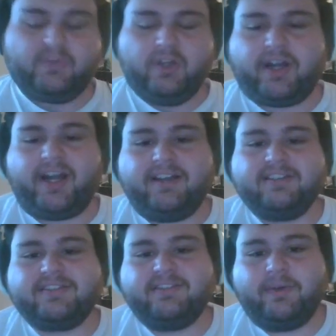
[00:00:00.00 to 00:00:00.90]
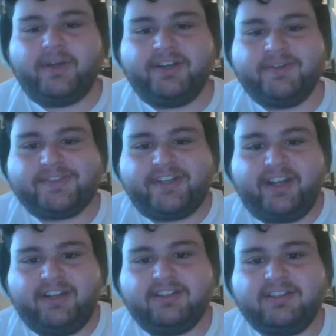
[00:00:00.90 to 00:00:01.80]
Okay, so no wonder he was already
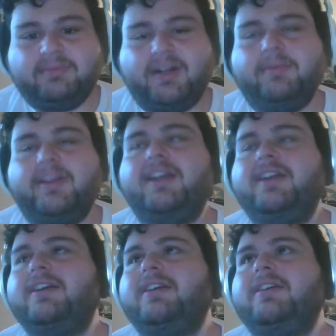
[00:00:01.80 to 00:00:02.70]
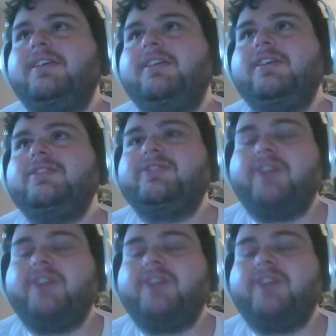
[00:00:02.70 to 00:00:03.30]
tilted, probably. So